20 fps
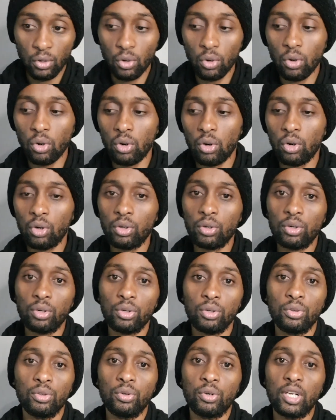or
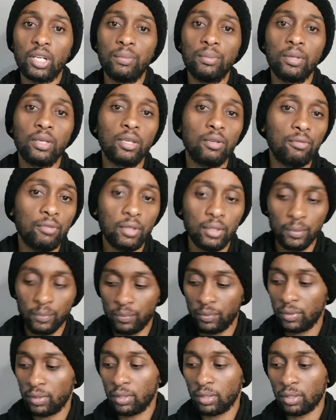you're going to be
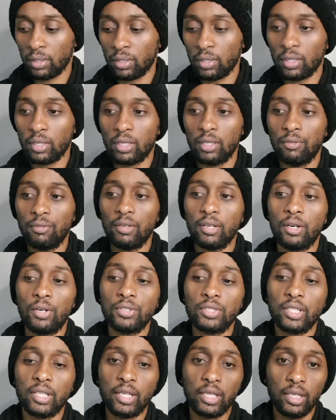giving
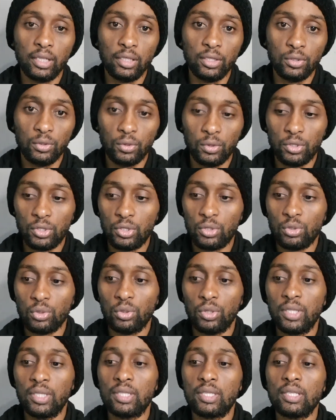out a credit note. So
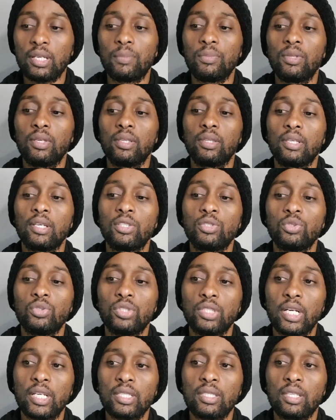it's something that you
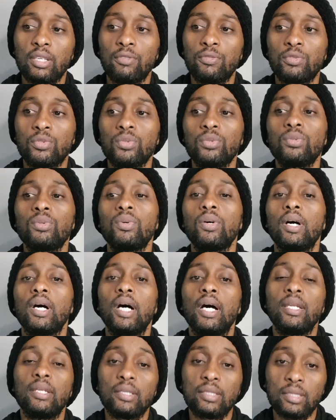just have to
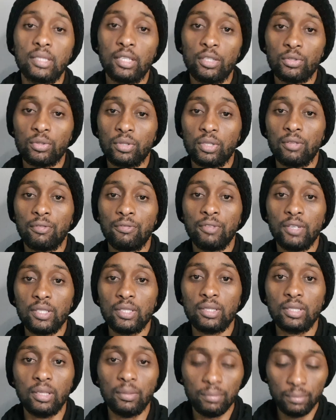understand. So the first
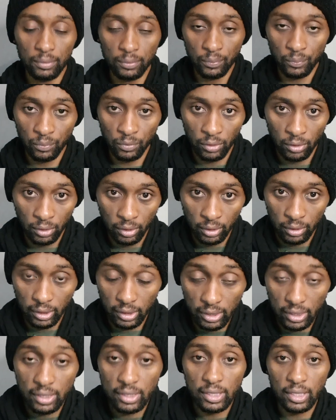step, the
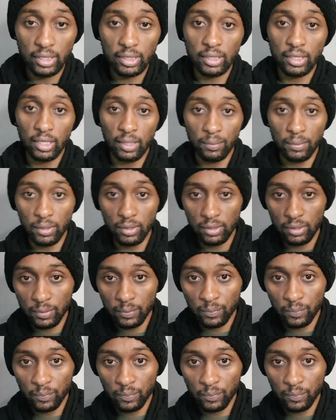transaction happened.